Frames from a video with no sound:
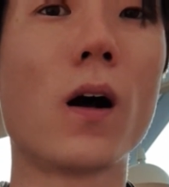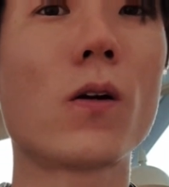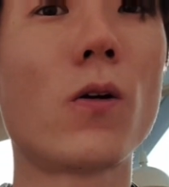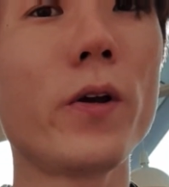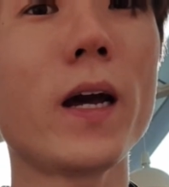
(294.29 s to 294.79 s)

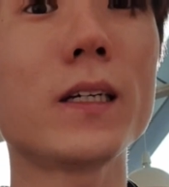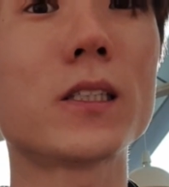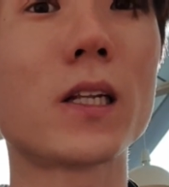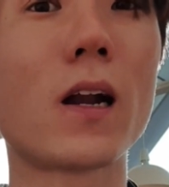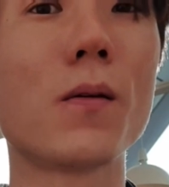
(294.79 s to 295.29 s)
Korea
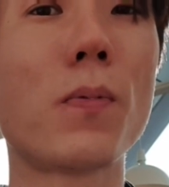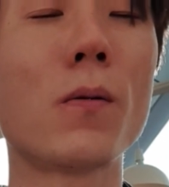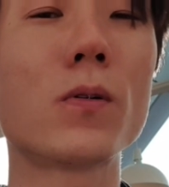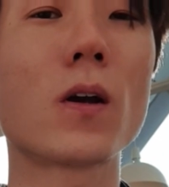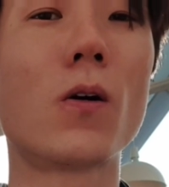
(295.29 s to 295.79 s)
is not
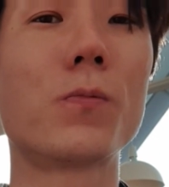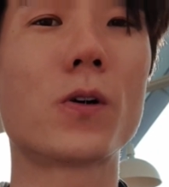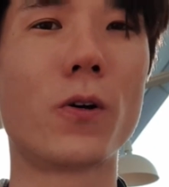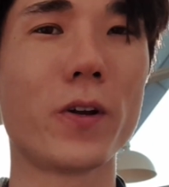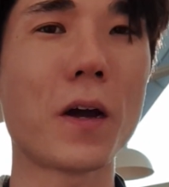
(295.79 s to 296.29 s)
Republic of
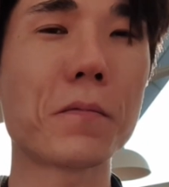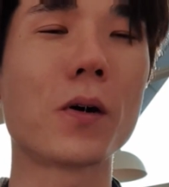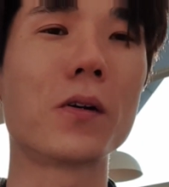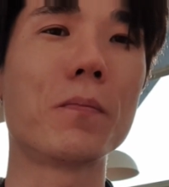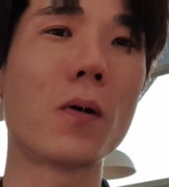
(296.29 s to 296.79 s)
Korea
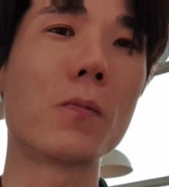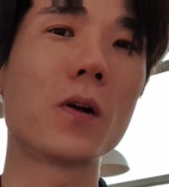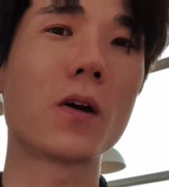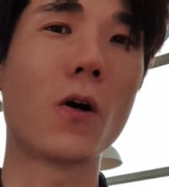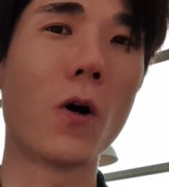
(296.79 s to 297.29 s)
but
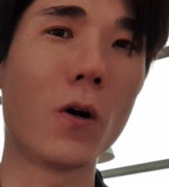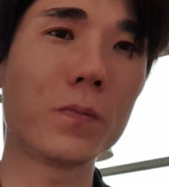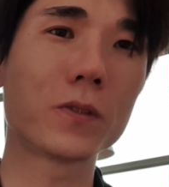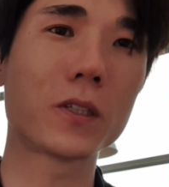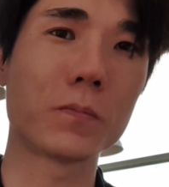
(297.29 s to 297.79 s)
Republic
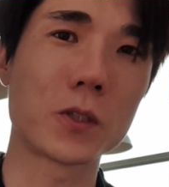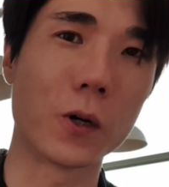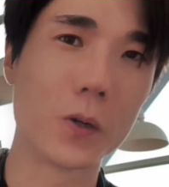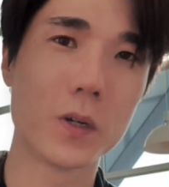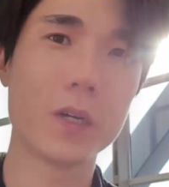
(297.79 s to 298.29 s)
of
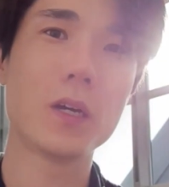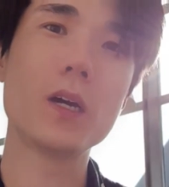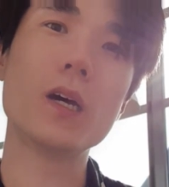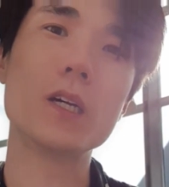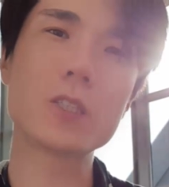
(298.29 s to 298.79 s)
Samsung.
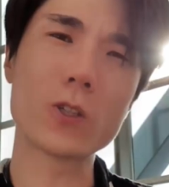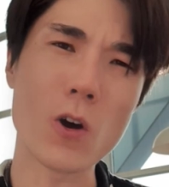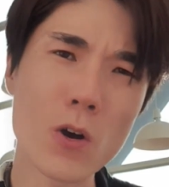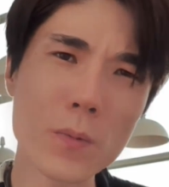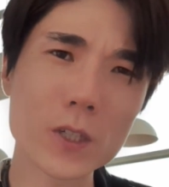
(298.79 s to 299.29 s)
It's
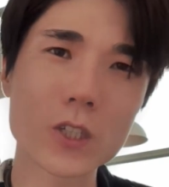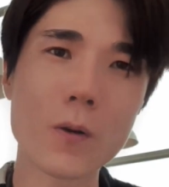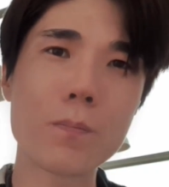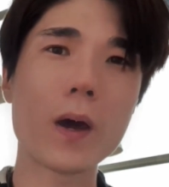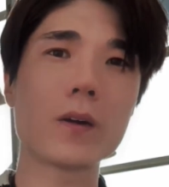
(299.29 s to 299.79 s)
so much
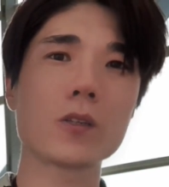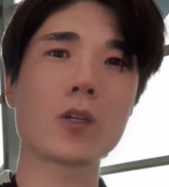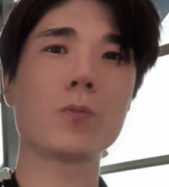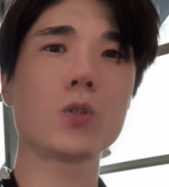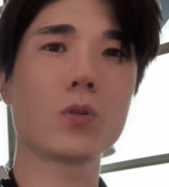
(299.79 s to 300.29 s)

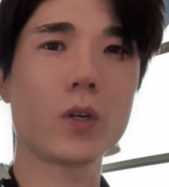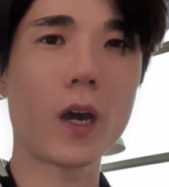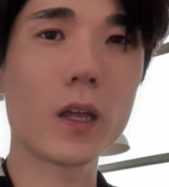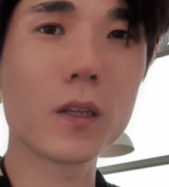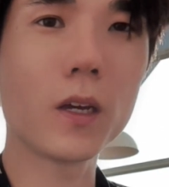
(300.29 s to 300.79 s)
competitive to
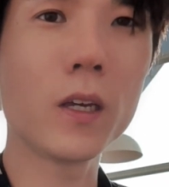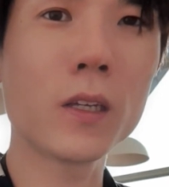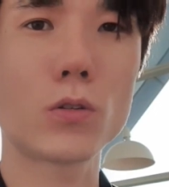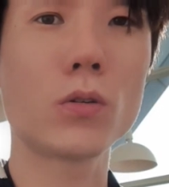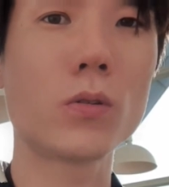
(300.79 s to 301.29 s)

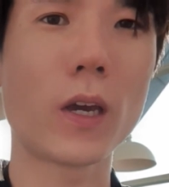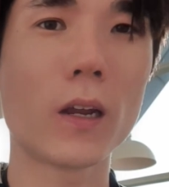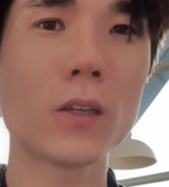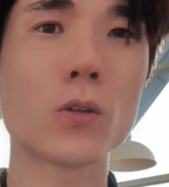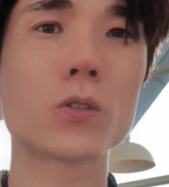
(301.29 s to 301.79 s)

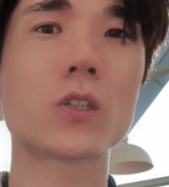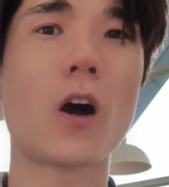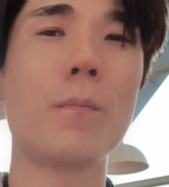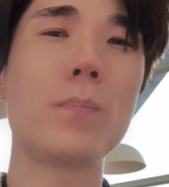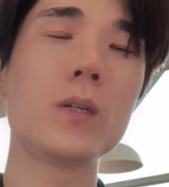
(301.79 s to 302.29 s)
get in those
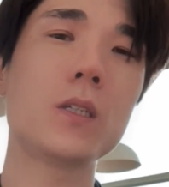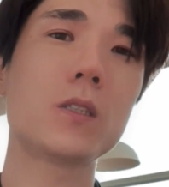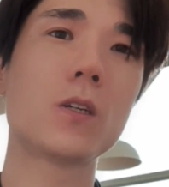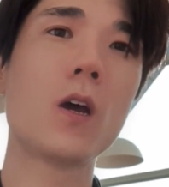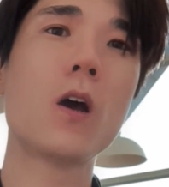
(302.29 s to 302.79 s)
companies.